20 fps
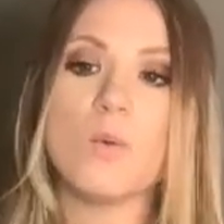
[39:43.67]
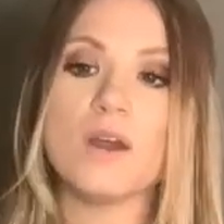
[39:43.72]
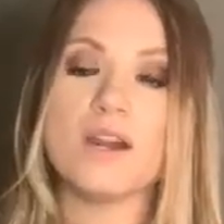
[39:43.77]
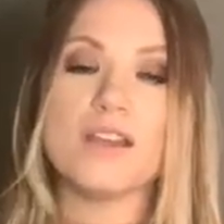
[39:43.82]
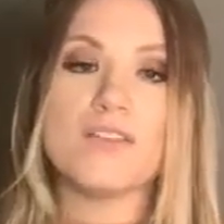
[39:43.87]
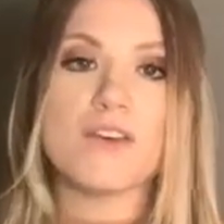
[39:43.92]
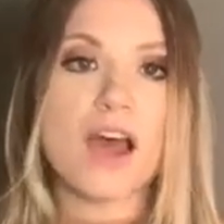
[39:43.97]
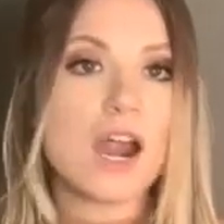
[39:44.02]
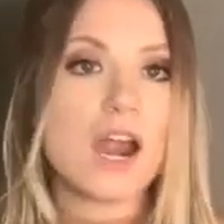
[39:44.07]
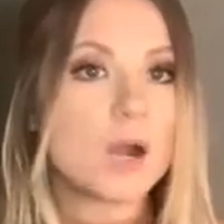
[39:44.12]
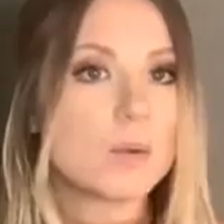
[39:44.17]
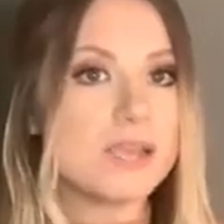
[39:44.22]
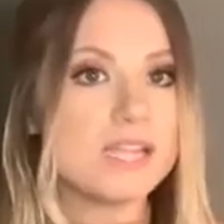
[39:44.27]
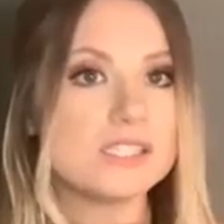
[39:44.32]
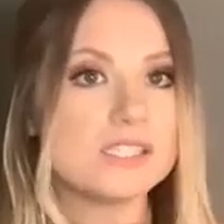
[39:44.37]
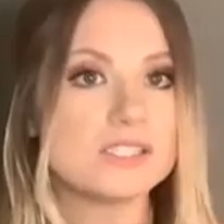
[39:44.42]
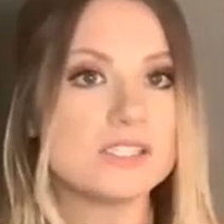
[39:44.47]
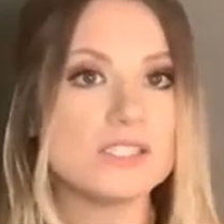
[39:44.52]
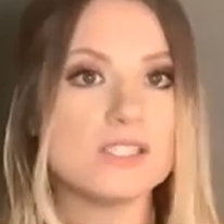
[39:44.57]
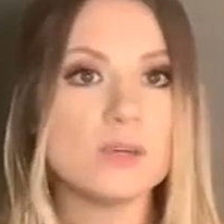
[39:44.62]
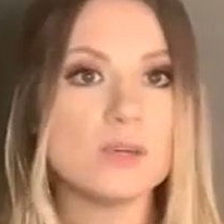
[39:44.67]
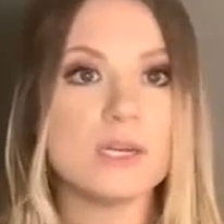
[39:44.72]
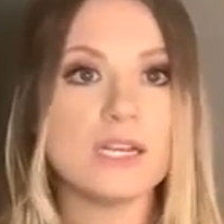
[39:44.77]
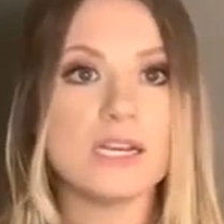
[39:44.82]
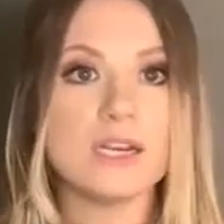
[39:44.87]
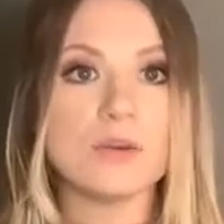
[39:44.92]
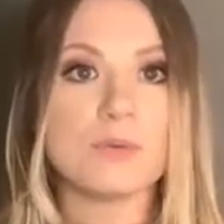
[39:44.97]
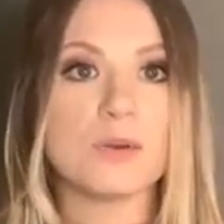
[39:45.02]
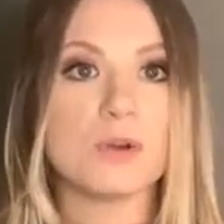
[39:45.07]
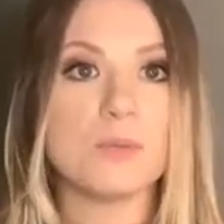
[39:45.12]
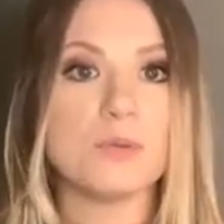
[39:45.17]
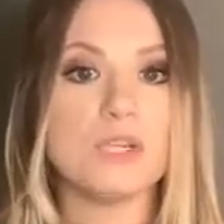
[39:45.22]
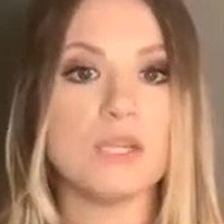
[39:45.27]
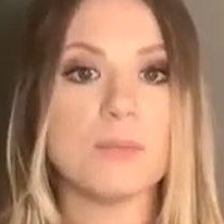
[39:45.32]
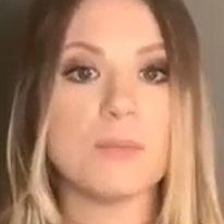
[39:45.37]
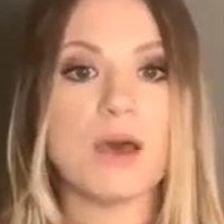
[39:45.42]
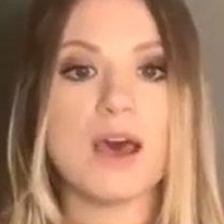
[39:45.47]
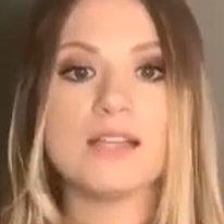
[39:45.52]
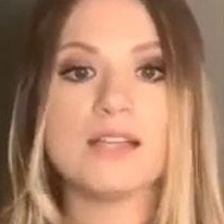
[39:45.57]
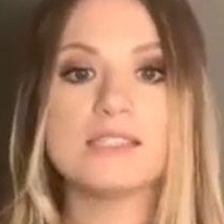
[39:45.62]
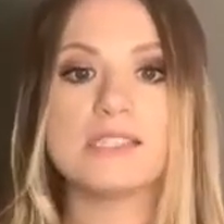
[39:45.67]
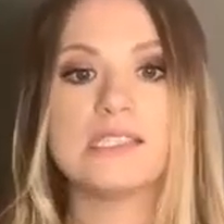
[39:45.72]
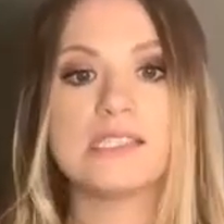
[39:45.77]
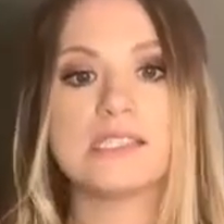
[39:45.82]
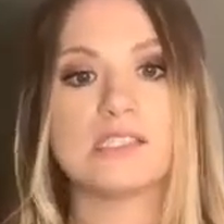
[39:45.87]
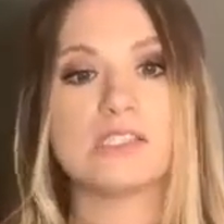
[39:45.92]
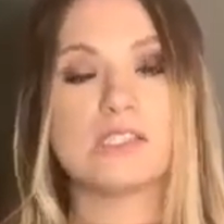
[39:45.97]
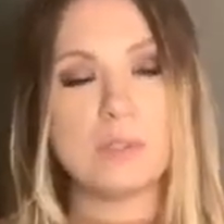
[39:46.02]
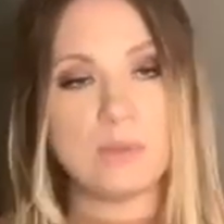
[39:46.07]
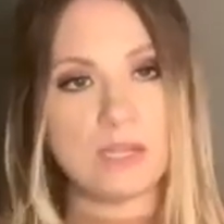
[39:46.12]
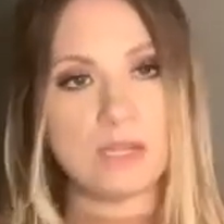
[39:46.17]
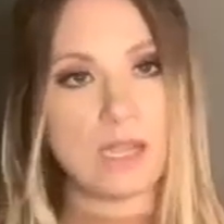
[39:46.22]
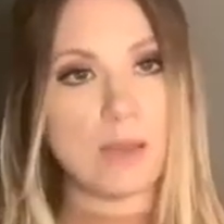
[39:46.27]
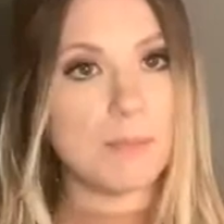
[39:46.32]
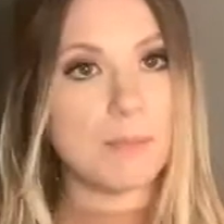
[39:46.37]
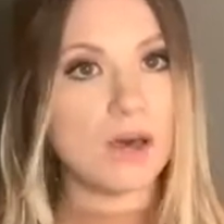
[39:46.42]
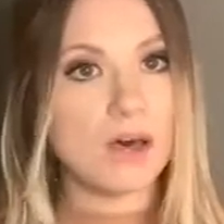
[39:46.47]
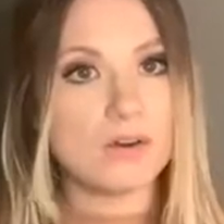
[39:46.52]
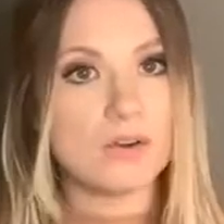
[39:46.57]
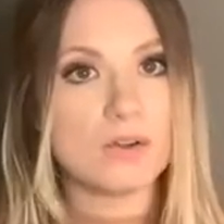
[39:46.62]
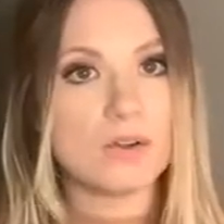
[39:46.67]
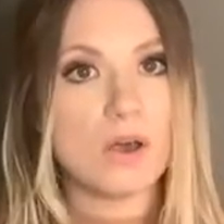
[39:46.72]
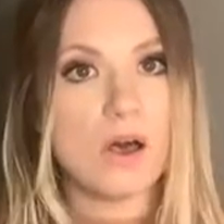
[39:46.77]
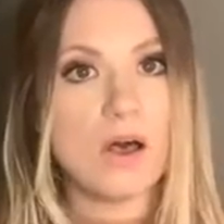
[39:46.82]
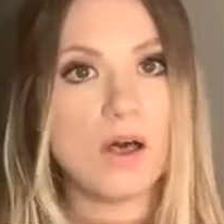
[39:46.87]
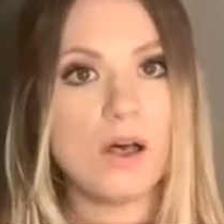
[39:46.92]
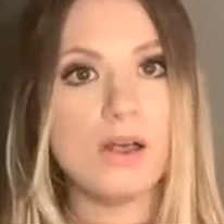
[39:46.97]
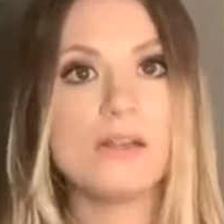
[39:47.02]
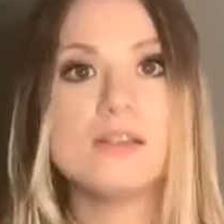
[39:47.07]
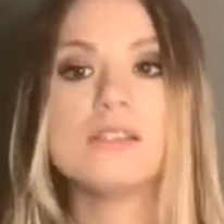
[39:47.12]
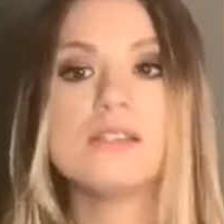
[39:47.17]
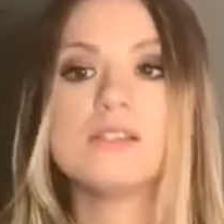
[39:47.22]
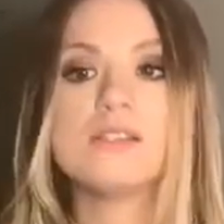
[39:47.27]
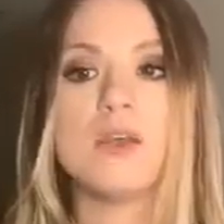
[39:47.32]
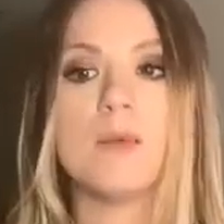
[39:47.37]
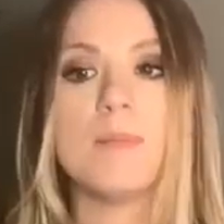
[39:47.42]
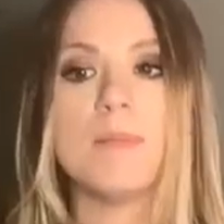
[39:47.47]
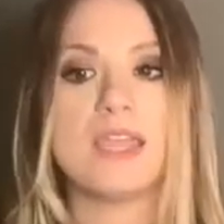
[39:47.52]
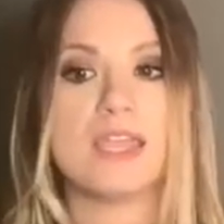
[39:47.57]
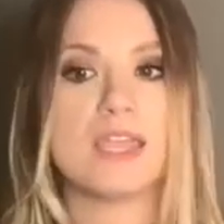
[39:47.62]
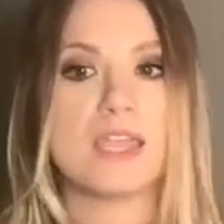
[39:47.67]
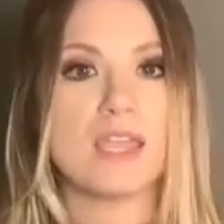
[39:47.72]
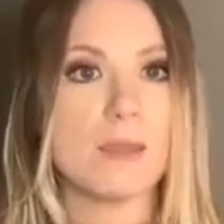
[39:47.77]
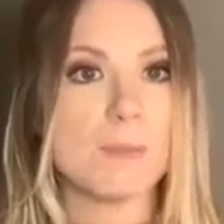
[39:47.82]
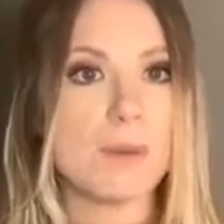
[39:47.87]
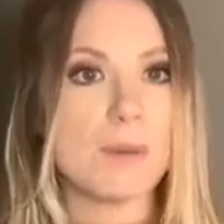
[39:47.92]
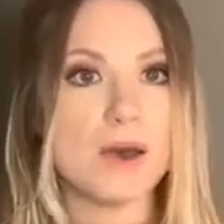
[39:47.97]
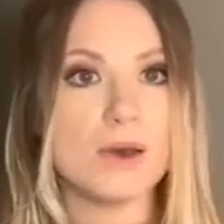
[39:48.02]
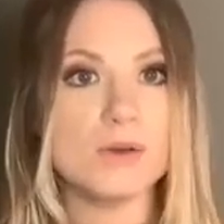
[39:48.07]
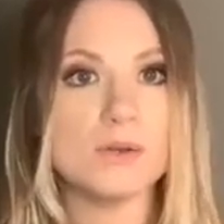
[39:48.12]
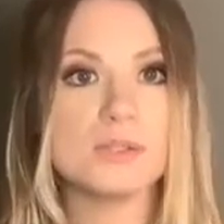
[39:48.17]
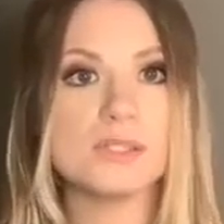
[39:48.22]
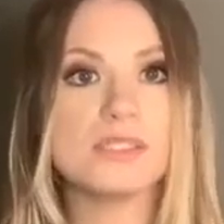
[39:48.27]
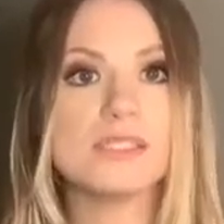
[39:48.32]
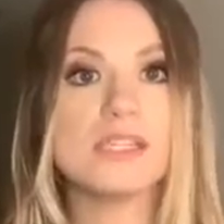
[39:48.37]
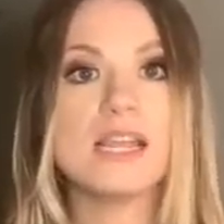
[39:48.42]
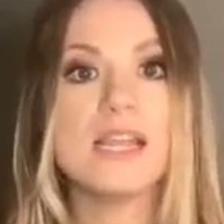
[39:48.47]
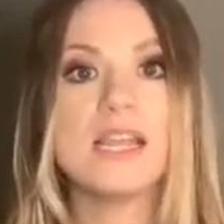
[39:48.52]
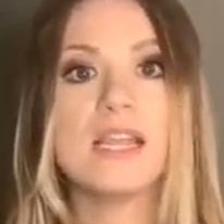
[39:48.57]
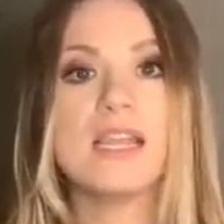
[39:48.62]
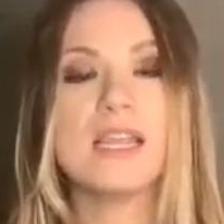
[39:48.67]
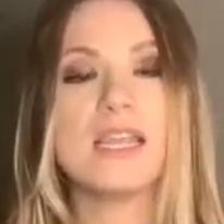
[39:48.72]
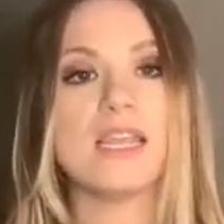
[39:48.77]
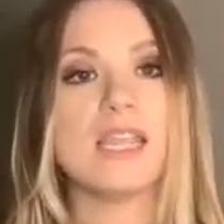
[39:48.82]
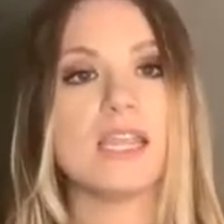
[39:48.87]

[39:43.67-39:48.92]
One of our ways to do it in Real Beauty Bosses is doing a model call, so making a post